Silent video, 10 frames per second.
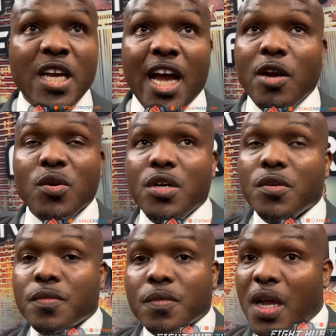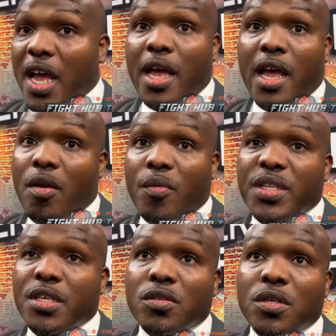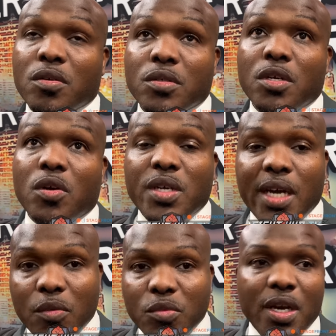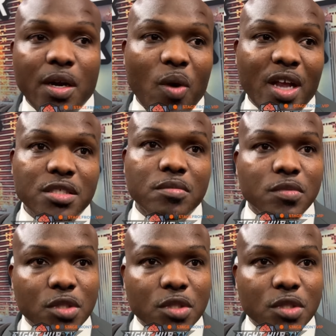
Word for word: I don't know. I really don't know. You know, you gotta watch him.